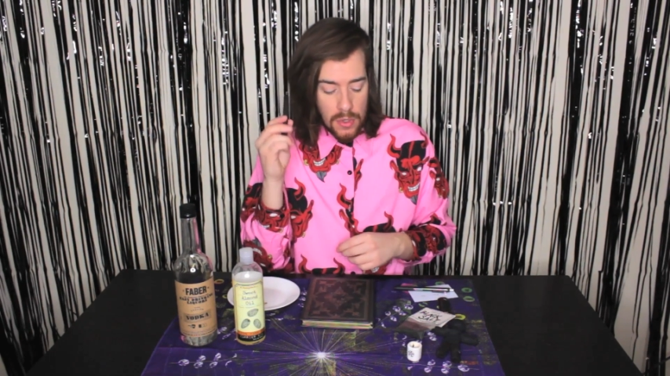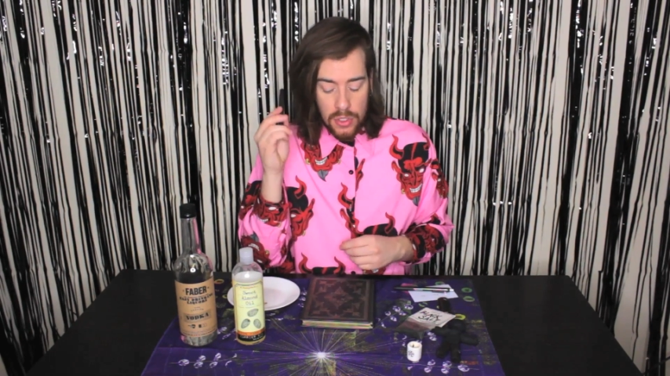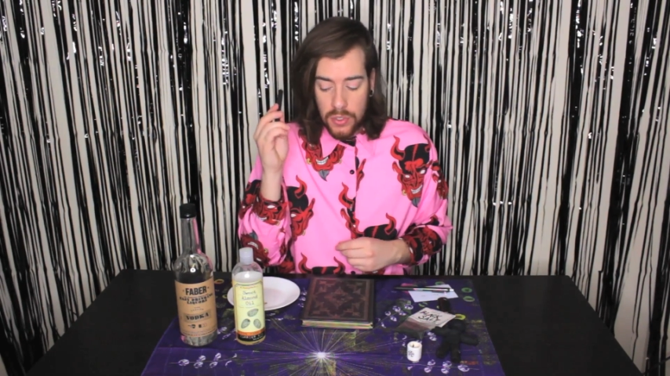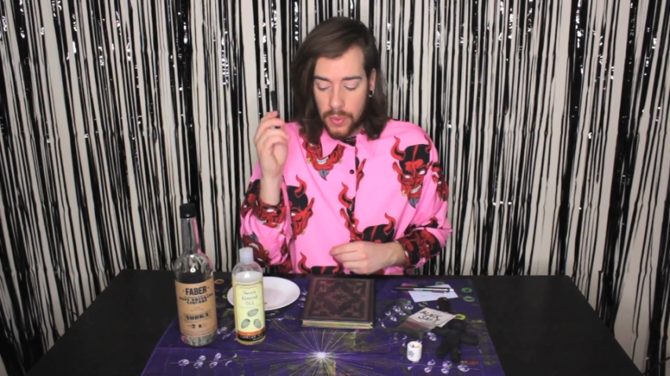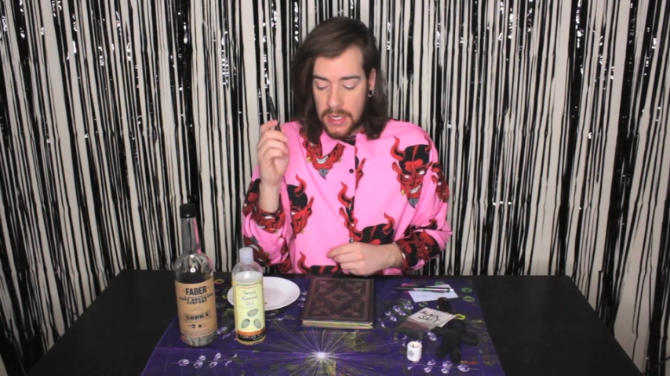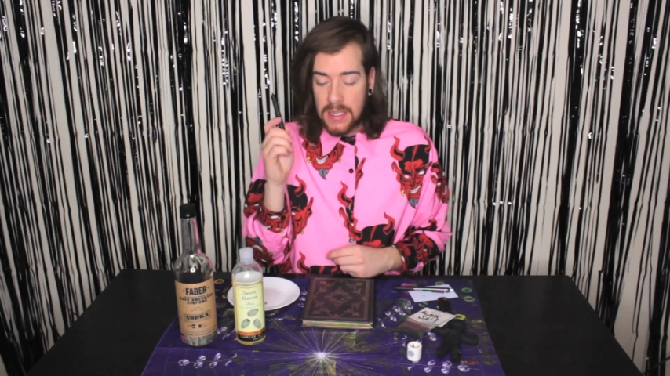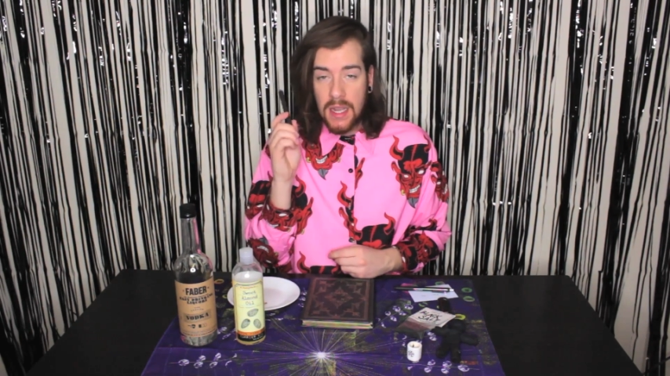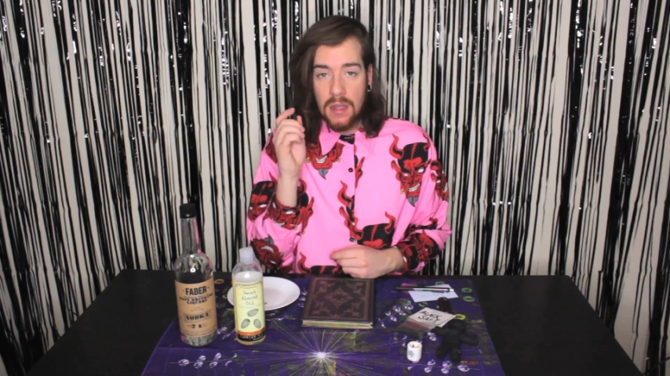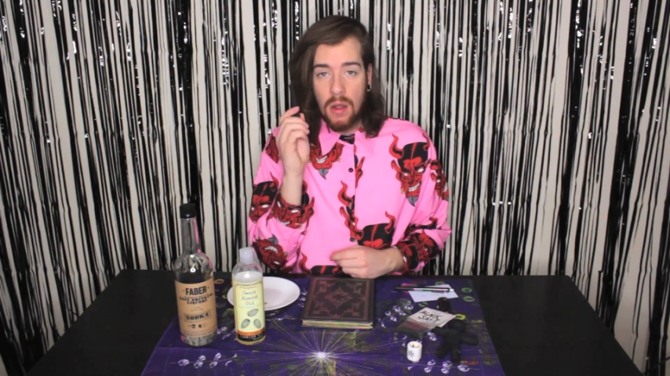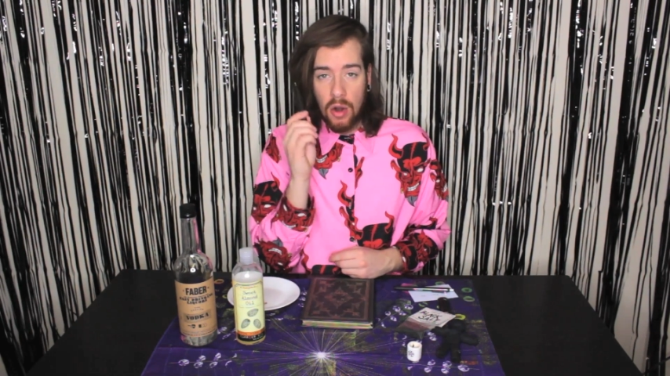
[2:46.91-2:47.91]
So we're going to
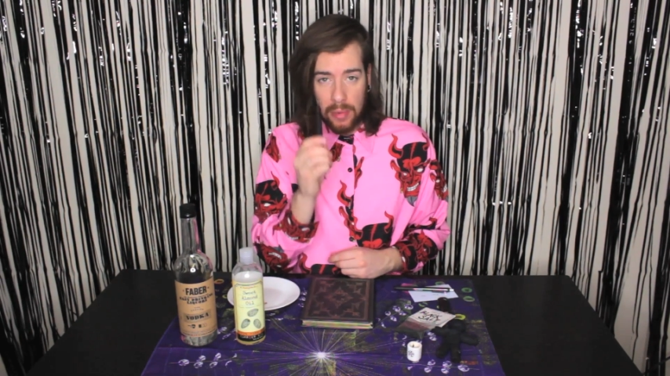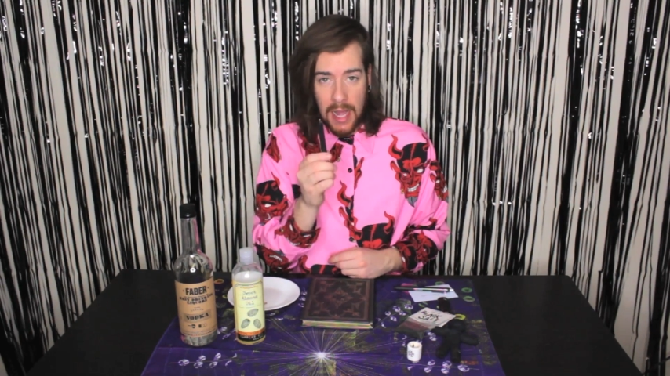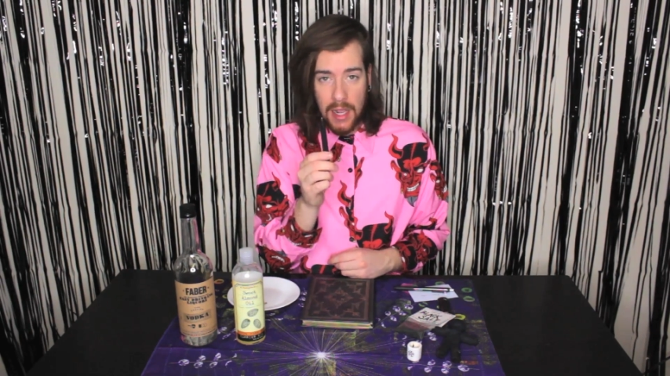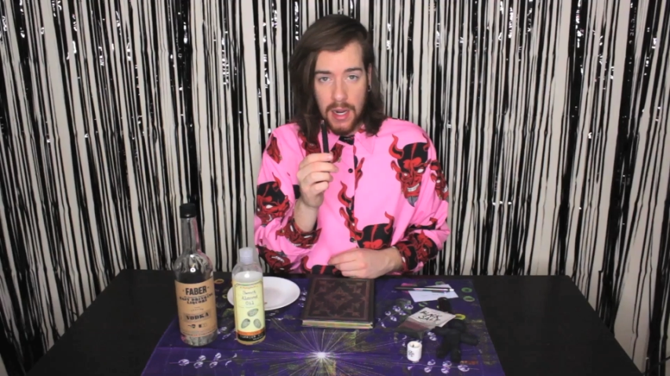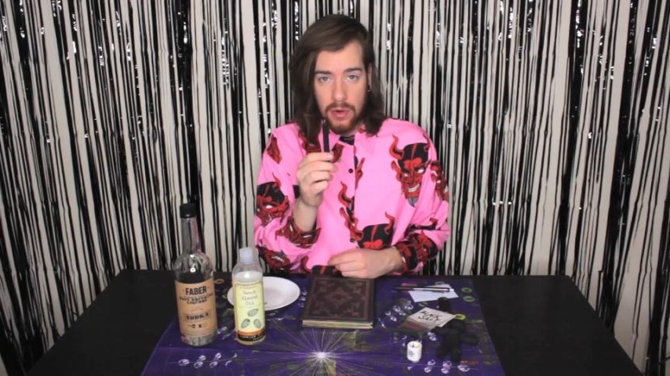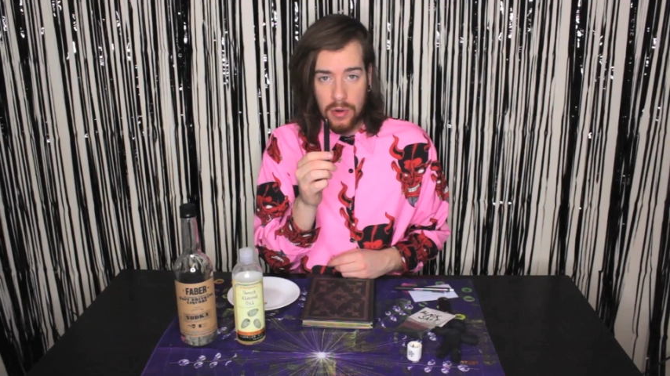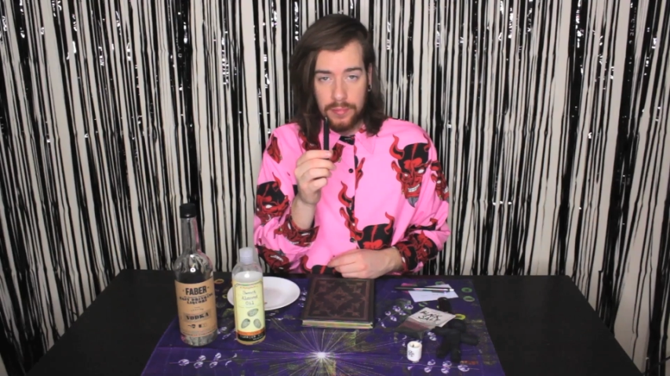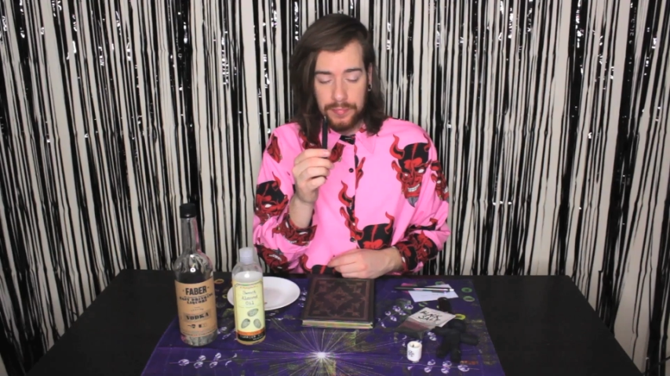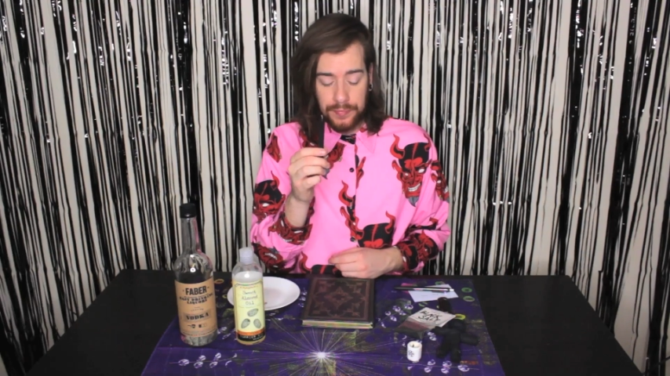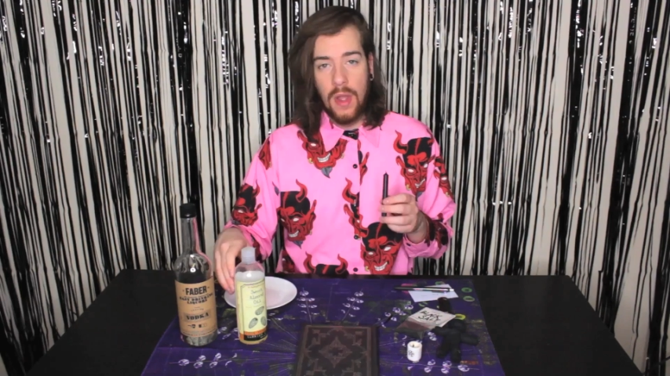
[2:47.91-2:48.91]
take our black candle